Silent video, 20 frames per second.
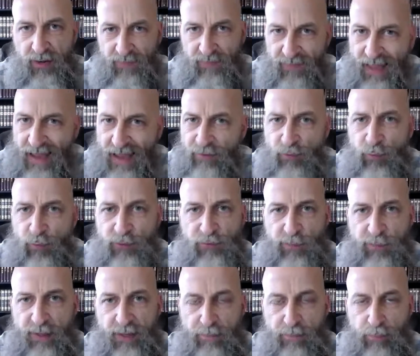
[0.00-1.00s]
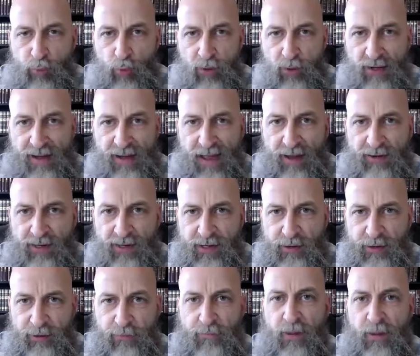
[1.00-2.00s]
And that's what's being pointed out
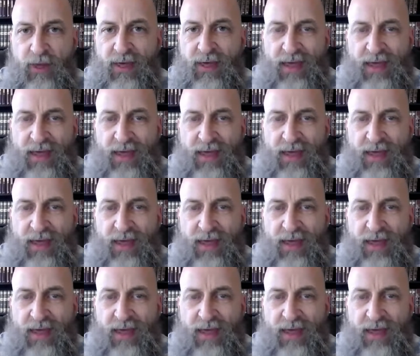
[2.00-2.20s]
here.